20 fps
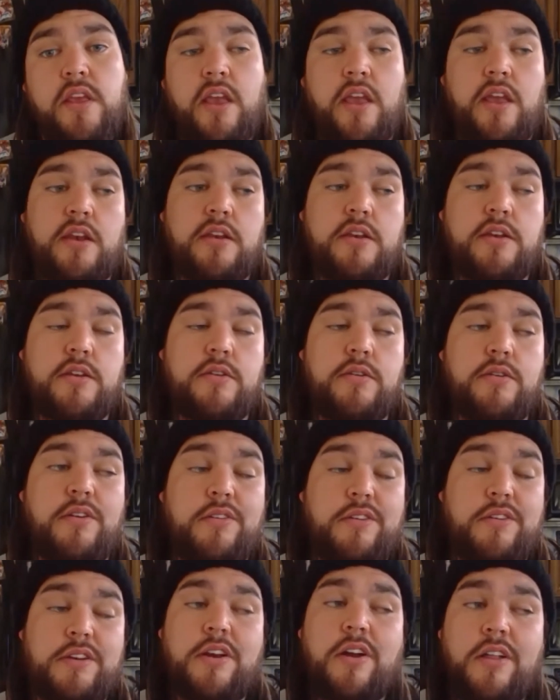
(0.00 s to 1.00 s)
And
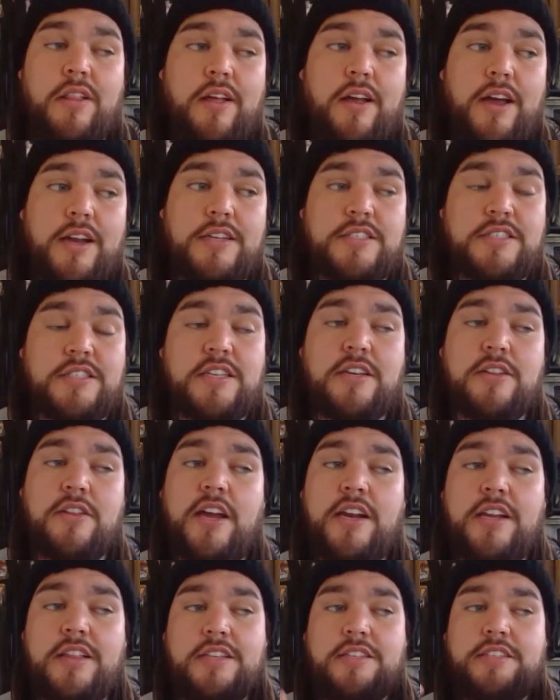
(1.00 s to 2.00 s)
in all honesty, a
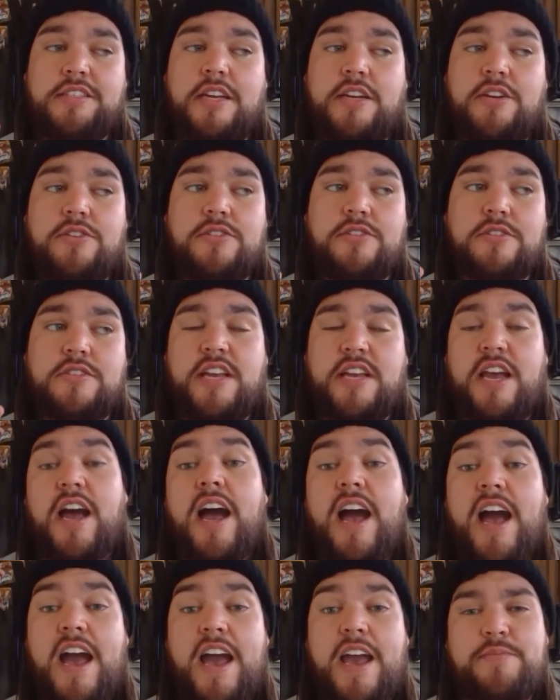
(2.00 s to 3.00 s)
lot of these standards are set
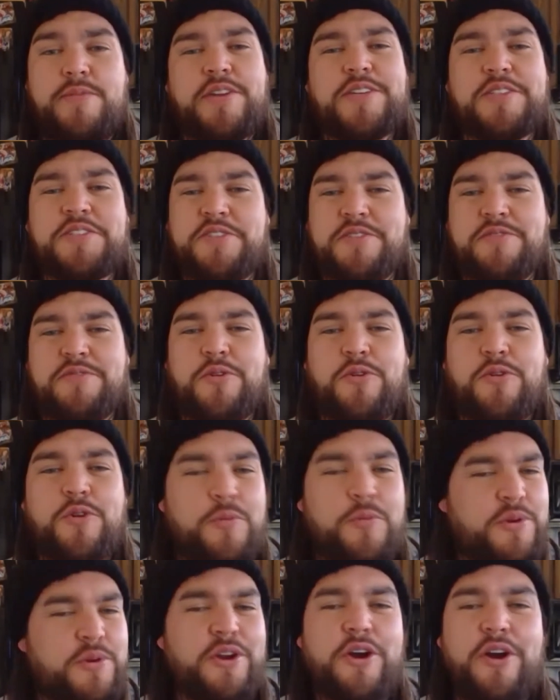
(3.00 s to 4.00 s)
high because of
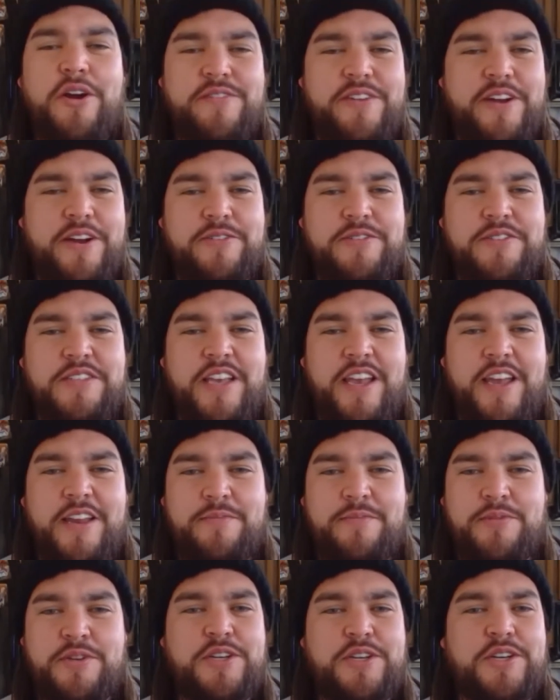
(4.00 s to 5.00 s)
corporate carve-outs and
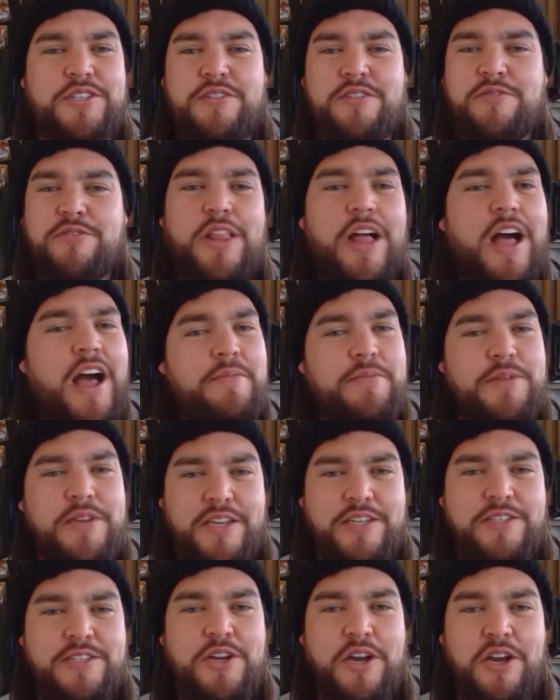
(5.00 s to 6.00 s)
because of
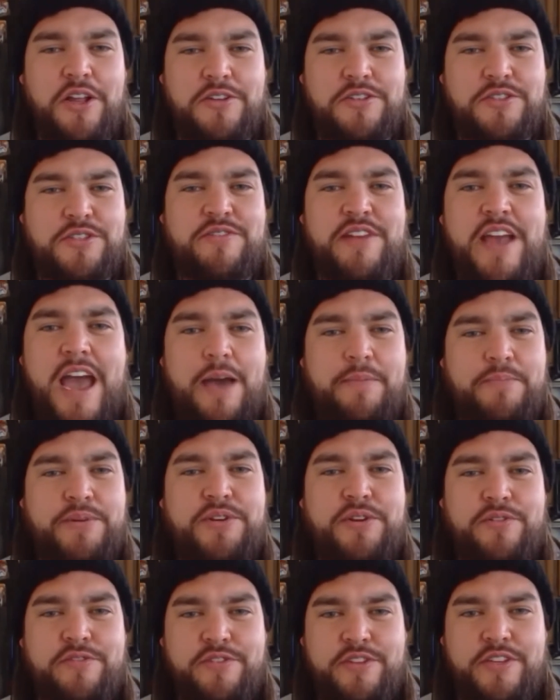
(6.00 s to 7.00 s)
lobbying dollars that have happened
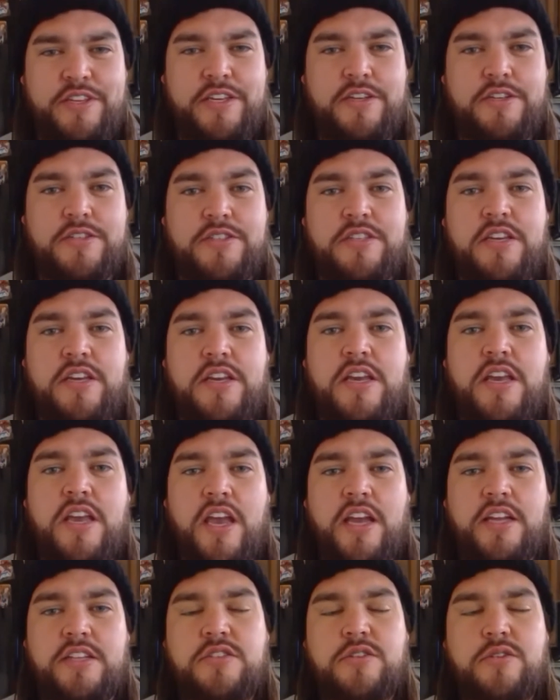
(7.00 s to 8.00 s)
over the years.
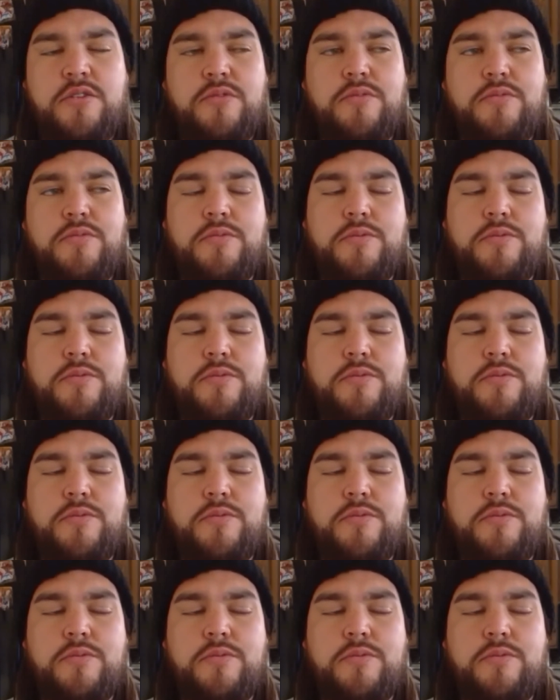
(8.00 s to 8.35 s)
And so